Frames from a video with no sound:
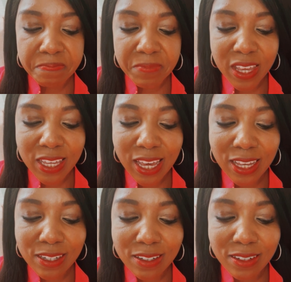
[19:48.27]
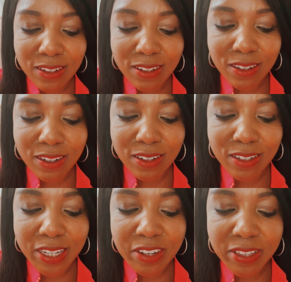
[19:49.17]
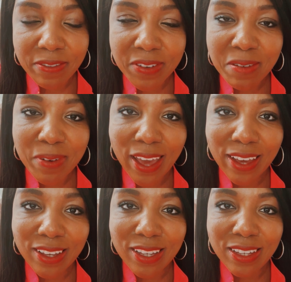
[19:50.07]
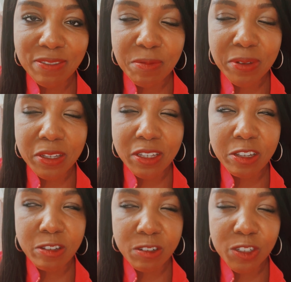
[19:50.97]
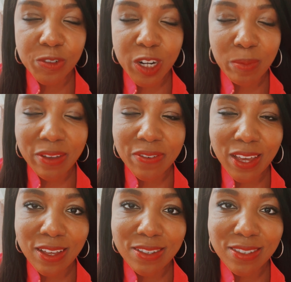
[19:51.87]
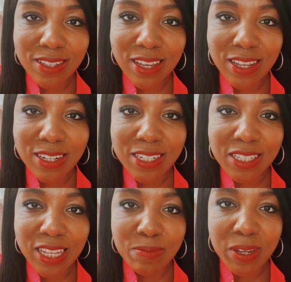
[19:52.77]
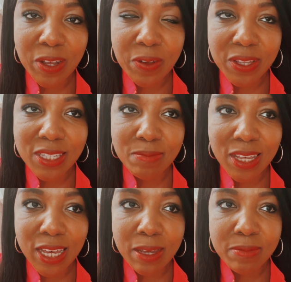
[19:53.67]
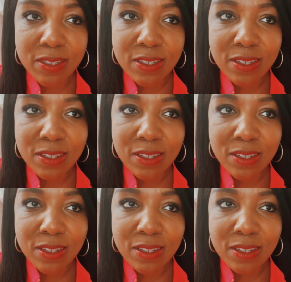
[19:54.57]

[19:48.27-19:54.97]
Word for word: and yet, to hear that feedback, it would put a huge grin on my face, and it just lets me know that sometimes